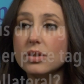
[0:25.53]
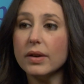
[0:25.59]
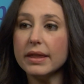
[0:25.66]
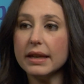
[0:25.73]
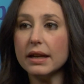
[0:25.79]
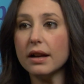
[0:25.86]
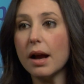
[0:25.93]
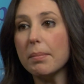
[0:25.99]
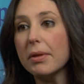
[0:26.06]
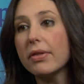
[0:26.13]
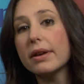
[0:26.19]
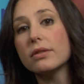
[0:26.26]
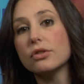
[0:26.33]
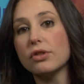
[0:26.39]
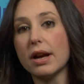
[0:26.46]
So I think a couple
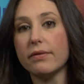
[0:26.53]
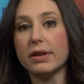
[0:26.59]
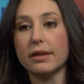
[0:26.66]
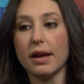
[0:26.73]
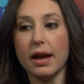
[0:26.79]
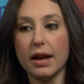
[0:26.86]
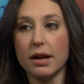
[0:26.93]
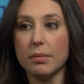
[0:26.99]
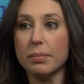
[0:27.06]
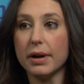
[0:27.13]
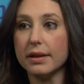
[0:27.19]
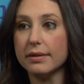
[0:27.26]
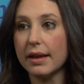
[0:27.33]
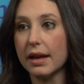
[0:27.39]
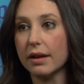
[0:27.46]
things are driving the higher
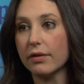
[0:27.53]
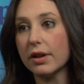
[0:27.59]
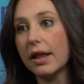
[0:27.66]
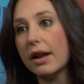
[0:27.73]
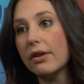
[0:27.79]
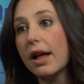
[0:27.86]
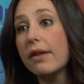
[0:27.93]
price tag of collateral.